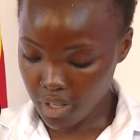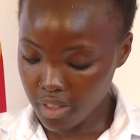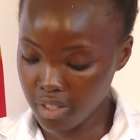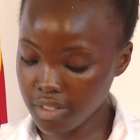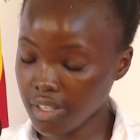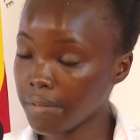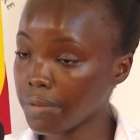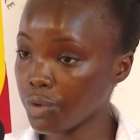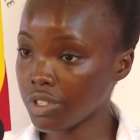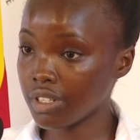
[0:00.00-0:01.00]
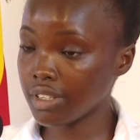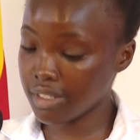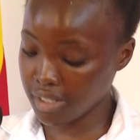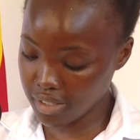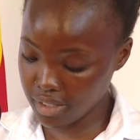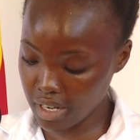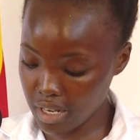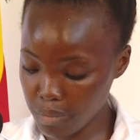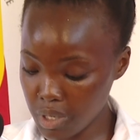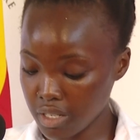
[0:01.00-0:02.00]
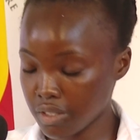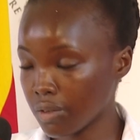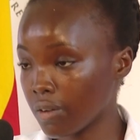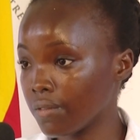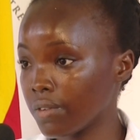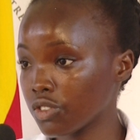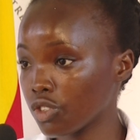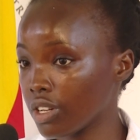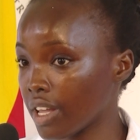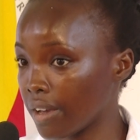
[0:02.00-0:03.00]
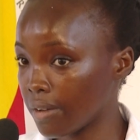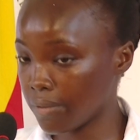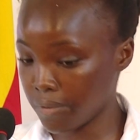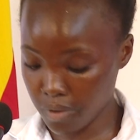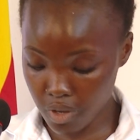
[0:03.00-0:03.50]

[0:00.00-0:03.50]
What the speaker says: These have threatened the sustainability of virtual life,